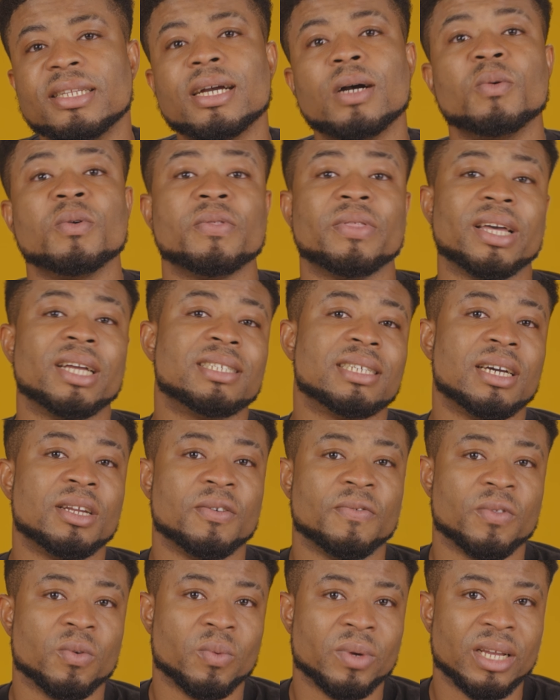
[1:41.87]
Now, with that out
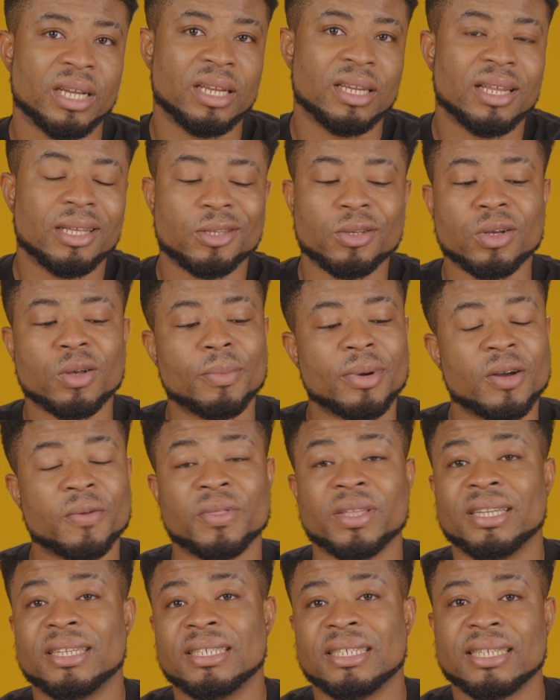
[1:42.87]
of the way, let's talk
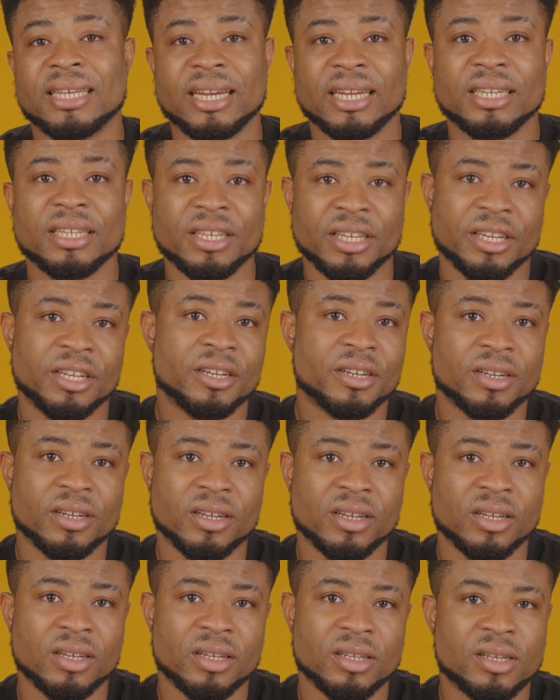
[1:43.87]
about the design
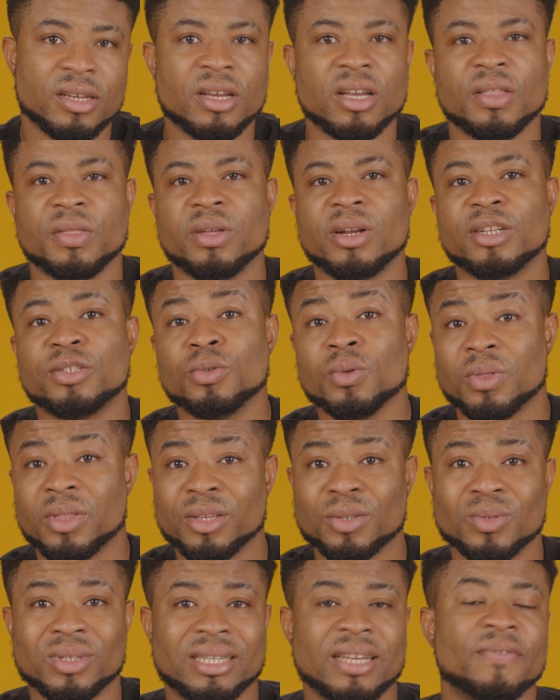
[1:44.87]
here. There are two
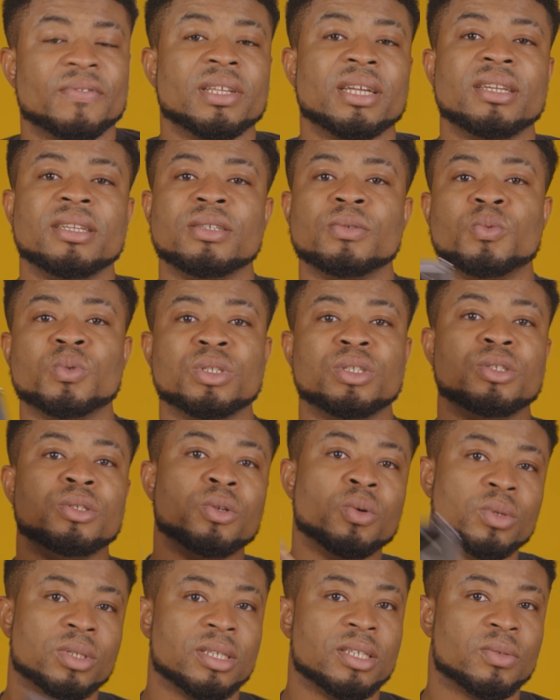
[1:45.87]
things you definitely would
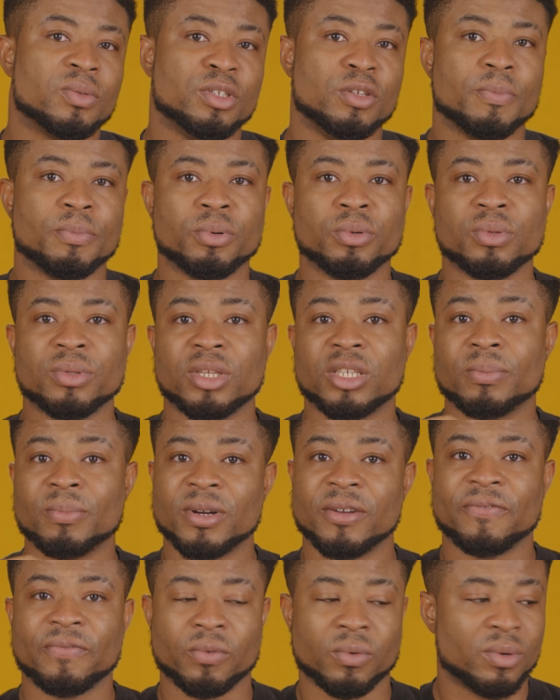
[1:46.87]
notice when you pull the
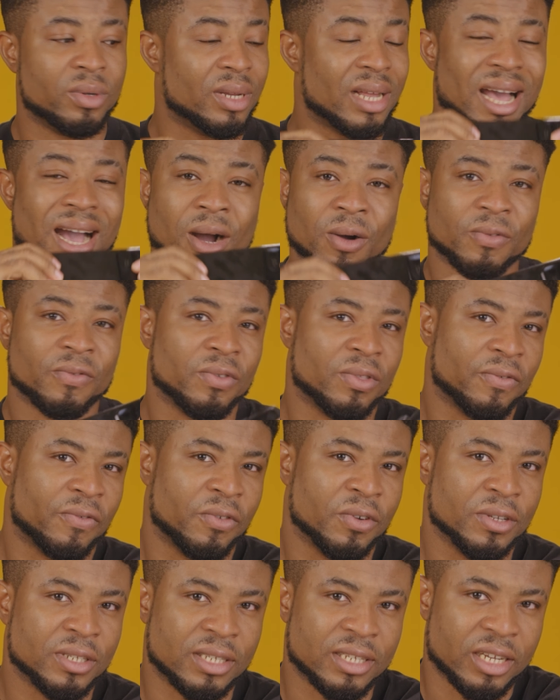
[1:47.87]
smartphone out for the
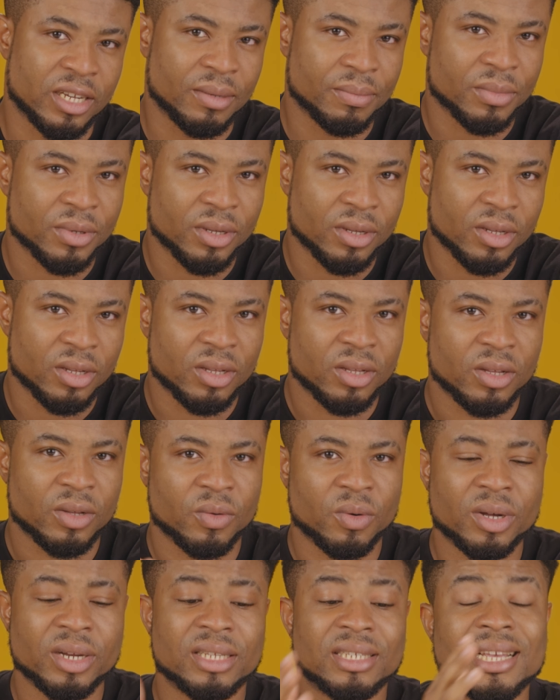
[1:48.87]
first time.
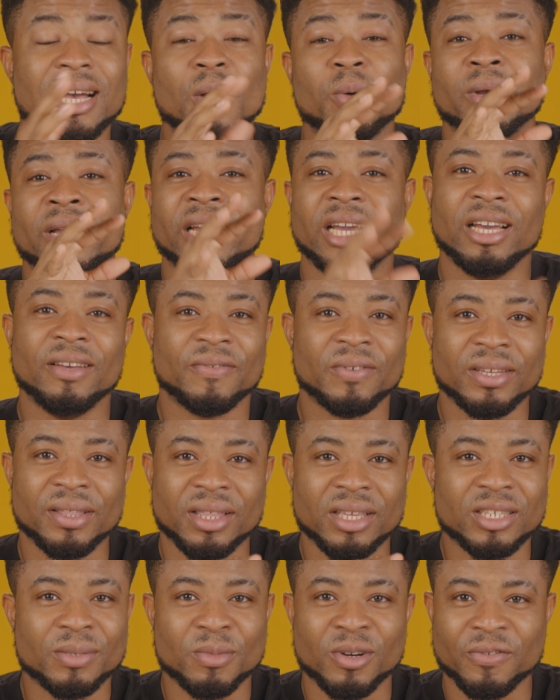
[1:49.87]
One is how heavy
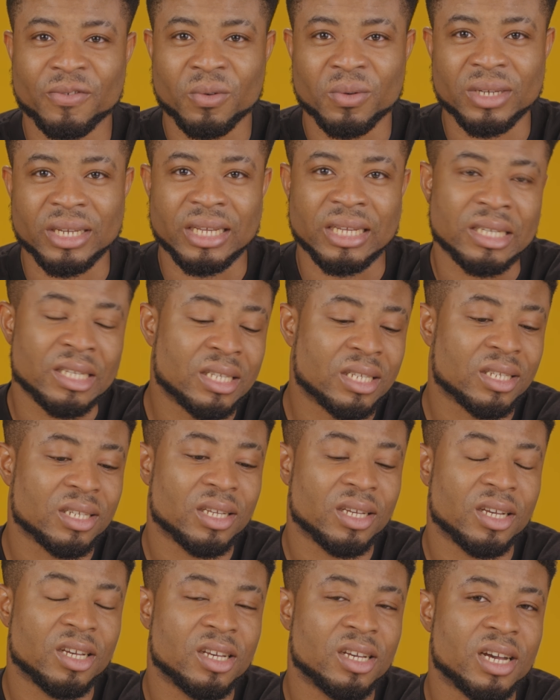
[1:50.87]
this smartphone is,
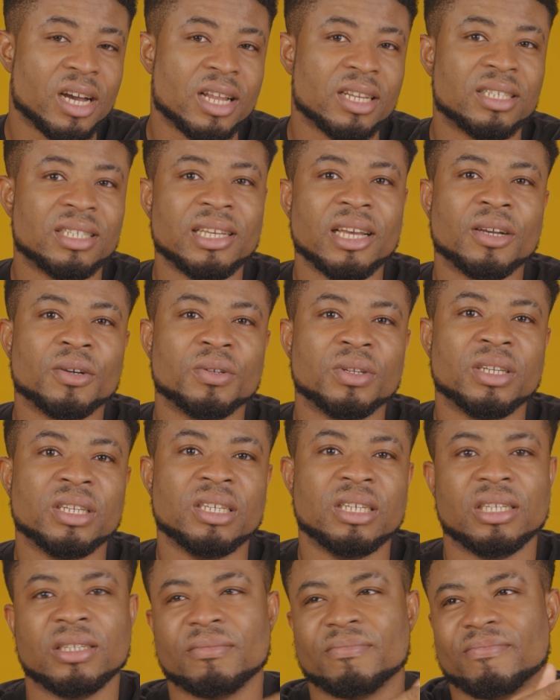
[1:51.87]
and
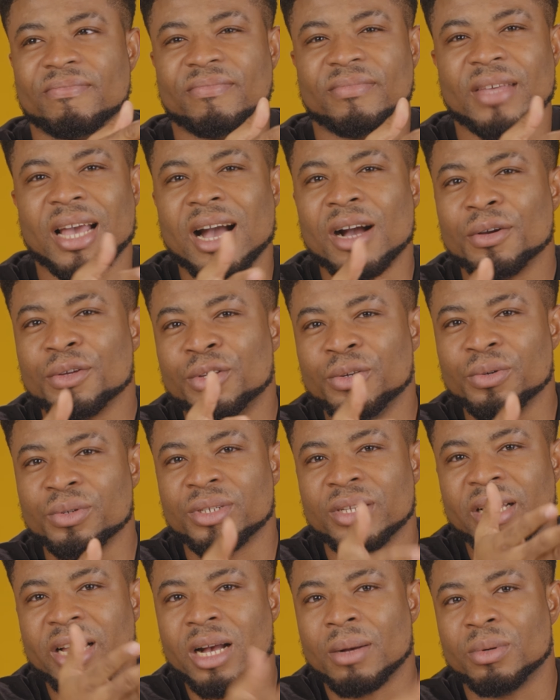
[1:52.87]
secondly, how
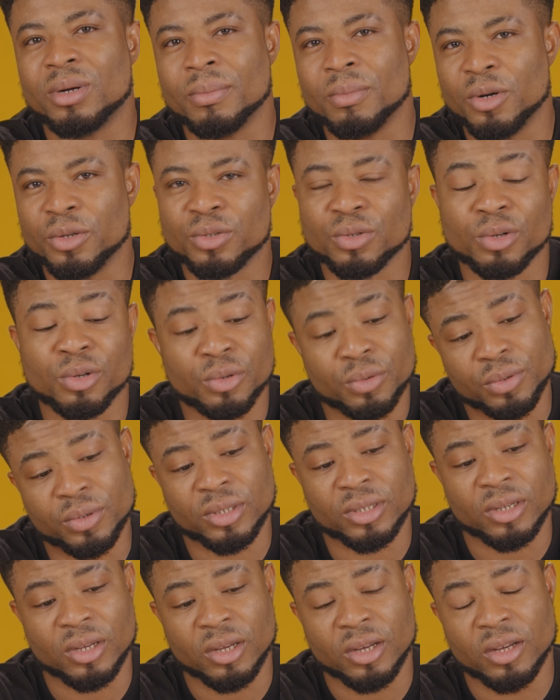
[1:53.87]
huge the camera module
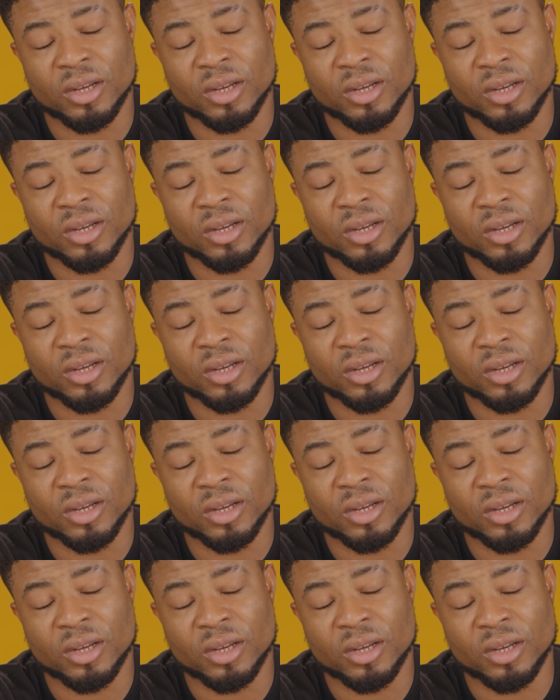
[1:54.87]
looks.